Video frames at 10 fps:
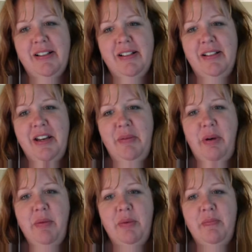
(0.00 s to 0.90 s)
no
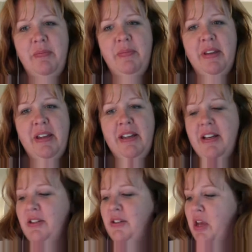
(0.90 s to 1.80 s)
problem.
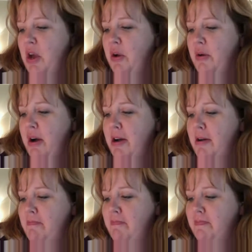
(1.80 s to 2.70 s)
So
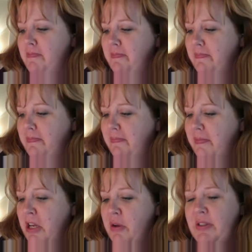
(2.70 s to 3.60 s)

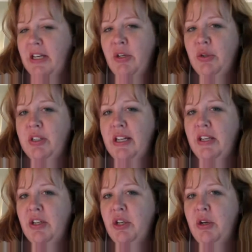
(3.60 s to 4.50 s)
it's interesting
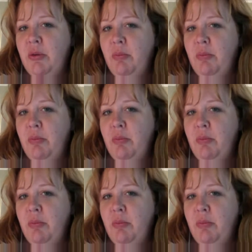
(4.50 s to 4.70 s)
that you